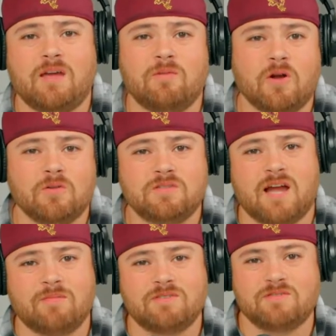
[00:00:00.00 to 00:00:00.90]
I'm your host,
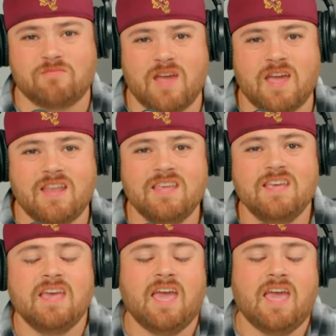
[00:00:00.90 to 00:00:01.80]
Thomas Duran,
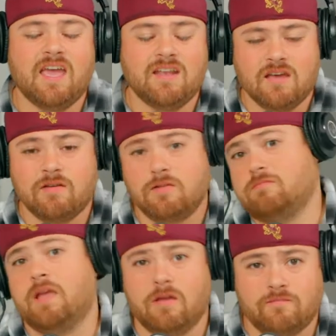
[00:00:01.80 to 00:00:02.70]
and uh,
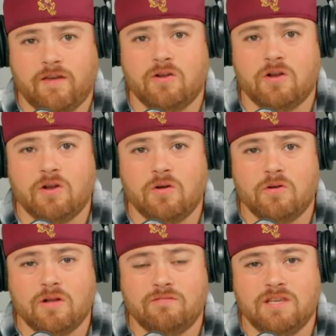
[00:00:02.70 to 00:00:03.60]
founder and
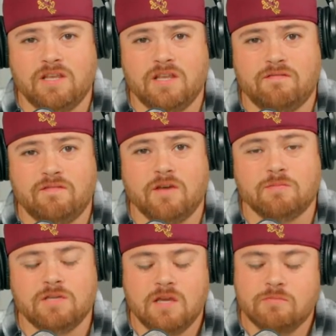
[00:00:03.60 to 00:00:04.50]
owner of TD Films.